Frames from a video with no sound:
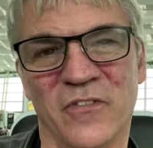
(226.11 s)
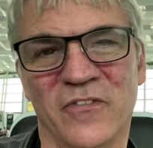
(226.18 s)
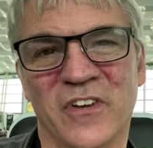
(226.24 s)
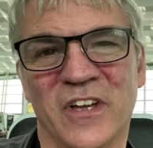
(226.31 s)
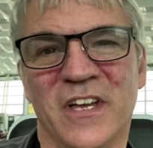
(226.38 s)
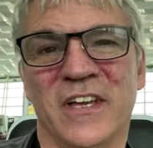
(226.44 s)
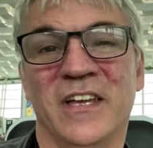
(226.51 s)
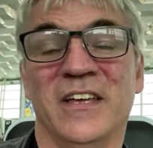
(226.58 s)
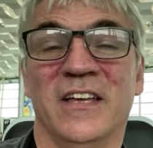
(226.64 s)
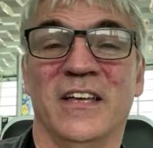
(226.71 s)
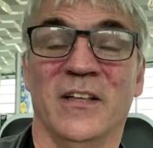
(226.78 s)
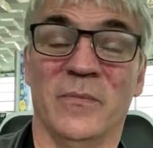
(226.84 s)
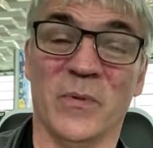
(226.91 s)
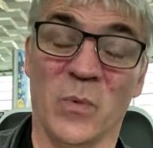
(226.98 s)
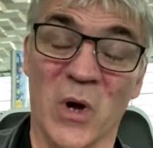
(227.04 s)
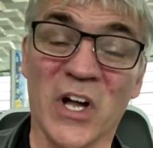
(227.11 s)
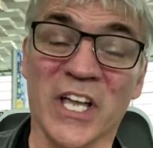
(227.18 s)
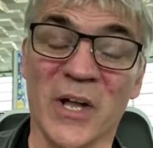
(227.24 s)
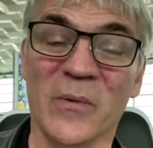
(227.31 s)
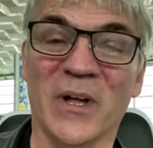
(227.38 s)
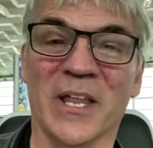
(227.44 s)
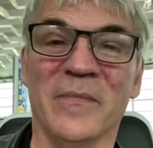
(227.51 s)
I'll be
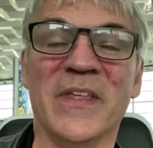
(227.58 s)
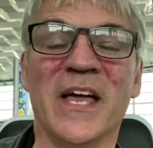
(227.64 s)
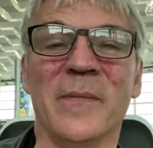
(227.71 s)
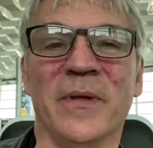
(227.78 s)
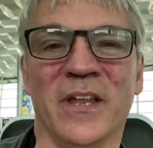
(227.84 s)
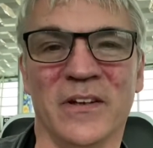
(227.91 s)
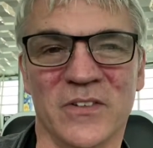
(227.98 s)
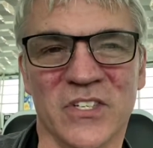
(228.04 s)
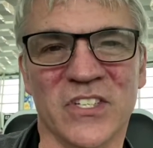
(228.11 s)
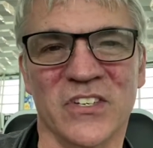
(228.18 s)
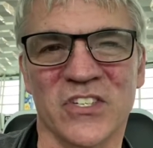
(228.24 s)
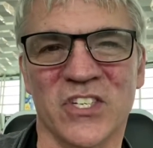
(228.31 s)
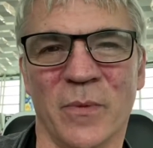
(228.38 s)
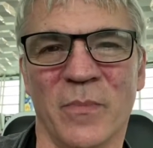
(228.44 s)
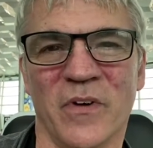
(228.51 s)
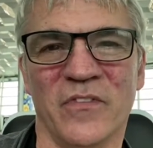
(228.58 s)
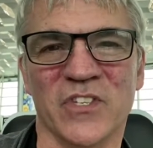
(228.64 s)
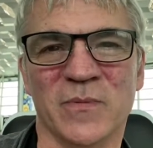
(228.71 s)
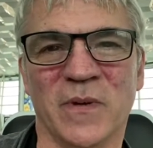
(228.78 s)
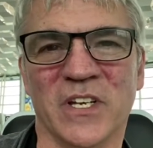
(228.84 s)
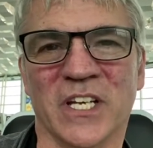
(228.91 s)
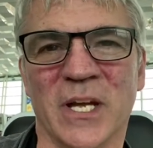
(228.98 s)
working while I'm there, but I'm just going to stop off and
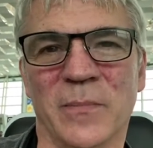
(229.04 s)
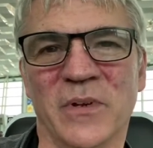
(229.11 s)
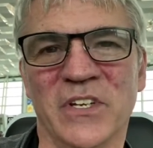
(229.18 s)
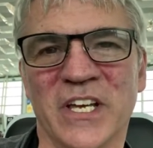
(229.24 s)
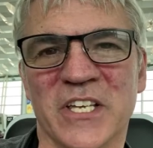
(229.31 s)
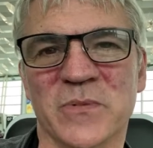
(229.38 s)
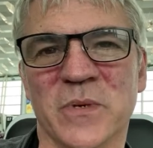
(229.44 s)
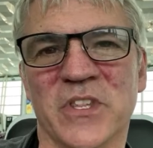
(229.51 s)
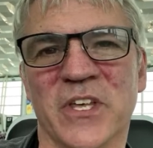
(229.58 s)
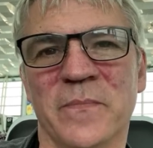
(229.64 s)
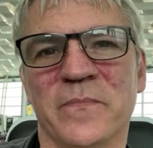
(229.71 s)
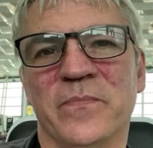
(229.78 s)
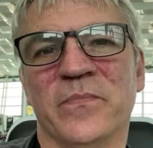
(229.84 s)
spend a couple of days with him.